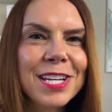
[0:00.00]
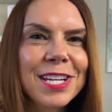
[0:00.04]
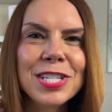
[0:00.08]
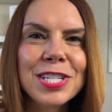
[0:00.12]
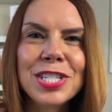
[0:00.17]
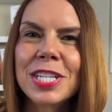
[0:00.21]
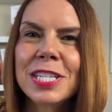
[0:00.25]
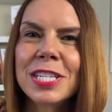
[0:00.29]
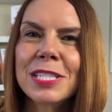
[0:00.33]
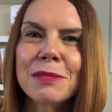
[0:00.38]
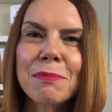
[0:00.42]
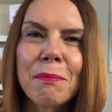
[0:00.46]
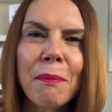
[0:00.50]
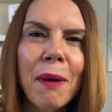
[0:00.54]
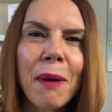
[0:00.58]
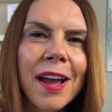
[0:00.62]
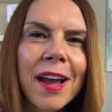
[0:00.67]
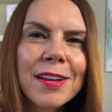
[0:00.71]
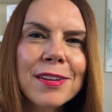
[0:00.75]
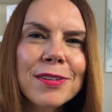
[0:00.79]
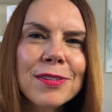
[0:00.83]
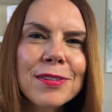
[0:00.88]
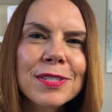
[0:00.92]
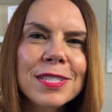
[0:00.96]
she
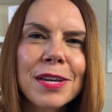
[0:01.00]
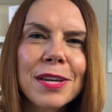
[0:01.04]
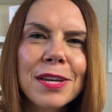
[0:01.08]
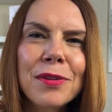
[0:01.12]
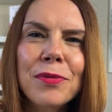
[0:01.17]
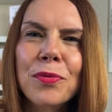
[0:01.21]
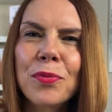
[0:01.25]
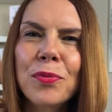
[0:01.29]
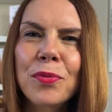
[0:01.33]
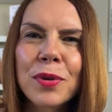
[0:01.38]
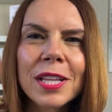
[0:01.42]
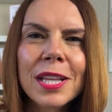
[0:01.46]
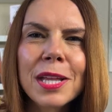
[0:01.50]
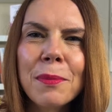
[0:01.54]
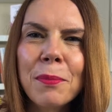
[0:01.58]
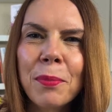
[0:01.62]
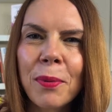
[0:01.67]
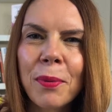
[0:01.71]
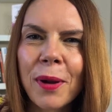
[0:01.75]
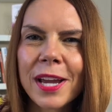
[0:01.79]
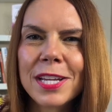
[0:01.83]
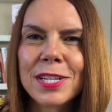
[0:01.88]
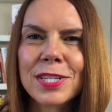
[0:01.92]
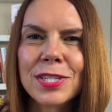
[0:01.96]
smiled and really
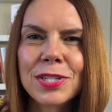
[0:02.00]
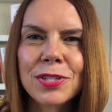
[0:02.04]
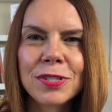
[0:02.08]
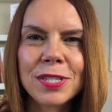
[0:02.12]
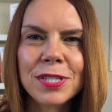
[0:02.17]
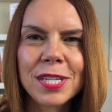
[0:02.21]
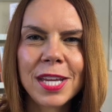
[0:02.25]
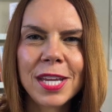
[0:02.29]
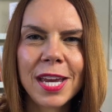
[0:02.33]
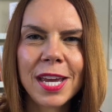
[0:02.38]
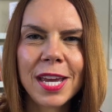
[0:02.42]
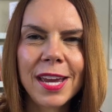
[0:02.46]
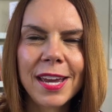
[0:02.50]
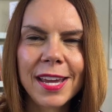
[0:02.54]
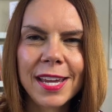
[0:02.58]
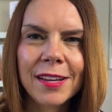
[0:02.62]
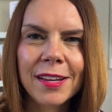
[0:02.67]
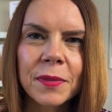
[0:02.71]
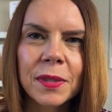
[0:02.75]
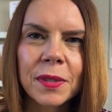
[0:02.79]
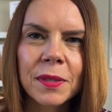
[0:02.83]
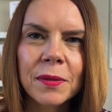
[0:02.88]
brightened your day.